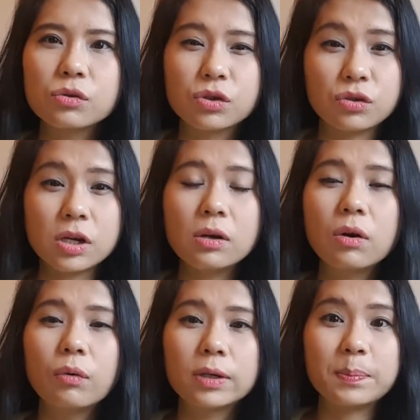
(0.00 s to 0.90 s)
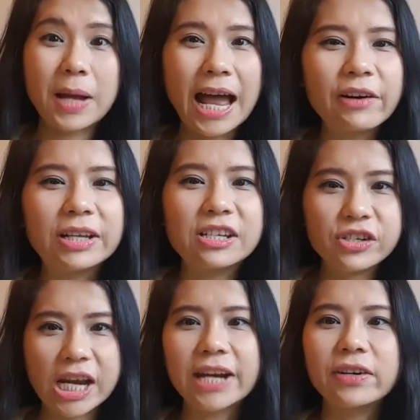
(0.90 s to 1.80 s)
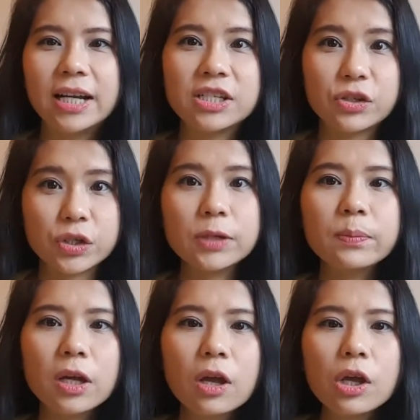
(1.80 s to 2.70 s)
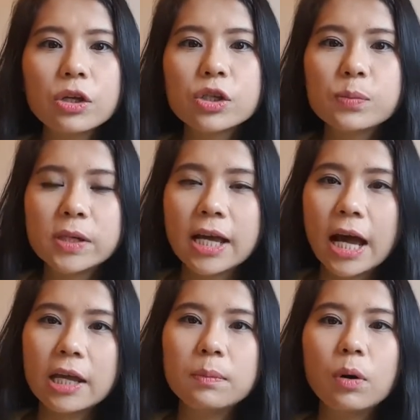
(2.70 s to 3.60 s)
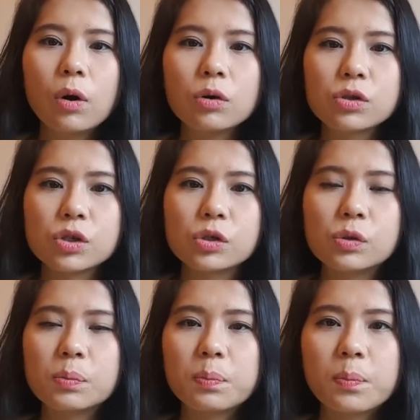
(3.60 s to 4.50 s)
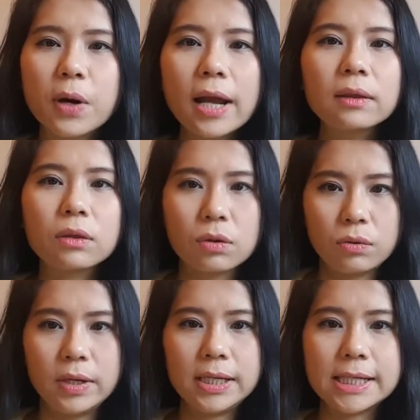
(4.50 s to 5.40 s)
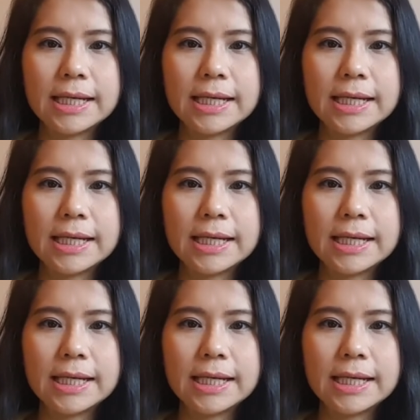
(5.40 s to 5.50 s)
who struggle with parent-child relationship to be able to break through it,